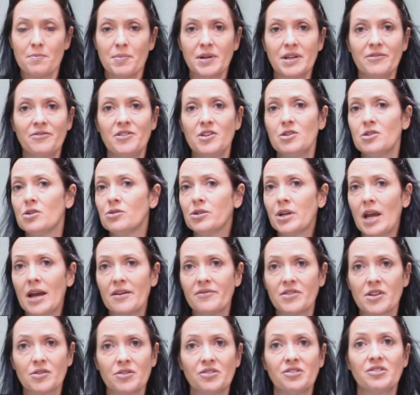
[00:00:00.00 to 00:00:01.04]
But if you don't
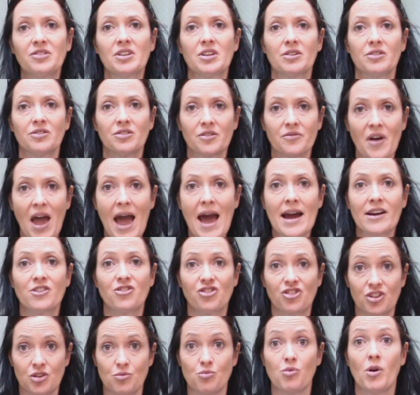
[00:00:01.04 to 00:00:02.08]
have those skills of
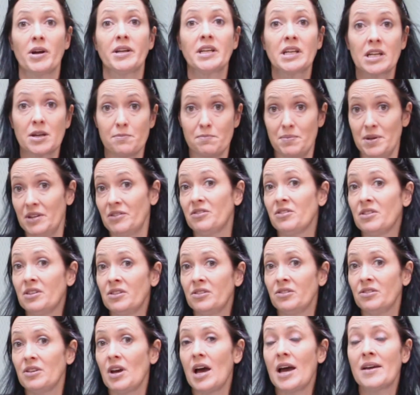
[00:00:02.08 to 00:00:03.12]
actually running a
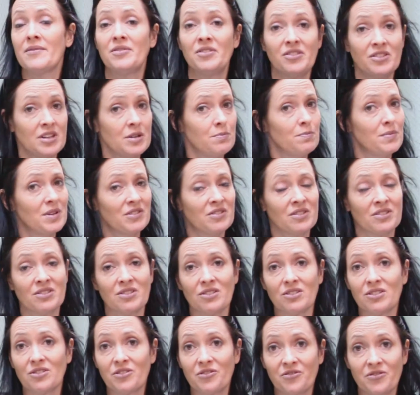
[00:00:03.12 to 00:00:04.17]
business, I've seen
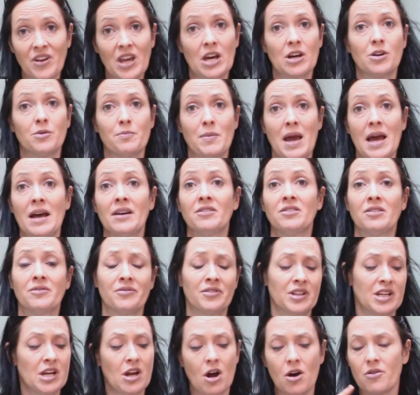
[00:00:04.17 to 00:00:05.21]
businesses fail
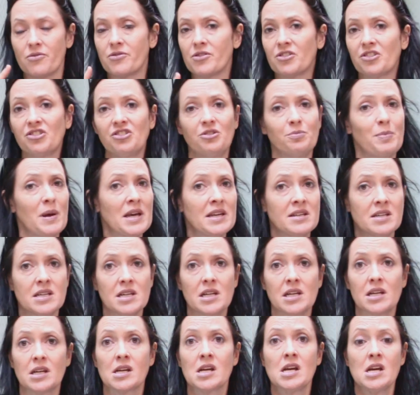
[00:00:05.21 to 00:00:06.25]
massively,
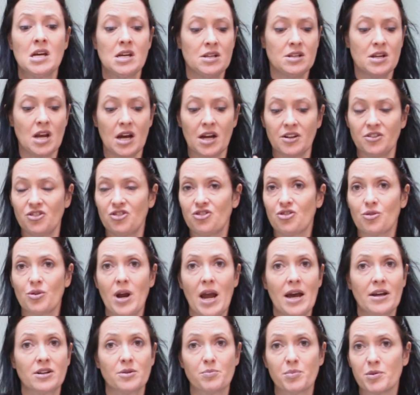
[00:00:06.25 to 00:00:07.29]
overspending, not sure
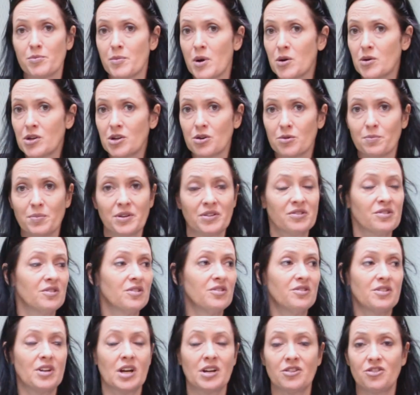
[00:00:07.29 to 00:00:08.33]
how to promote your
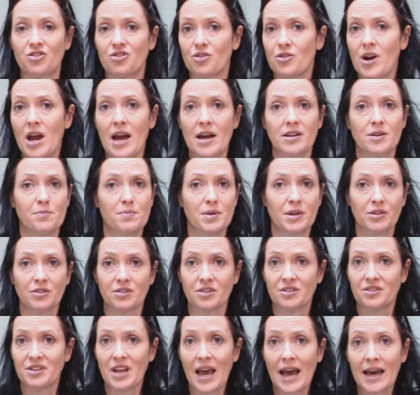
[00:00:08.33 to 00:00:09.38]
business, not sure how to build
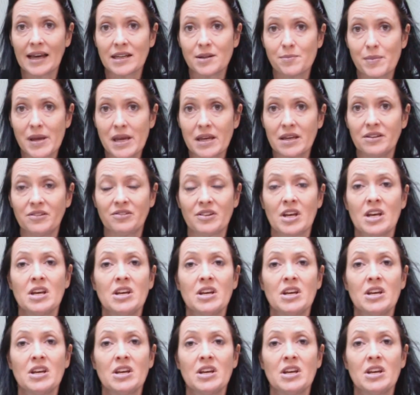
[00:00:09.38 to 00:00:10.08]
a database.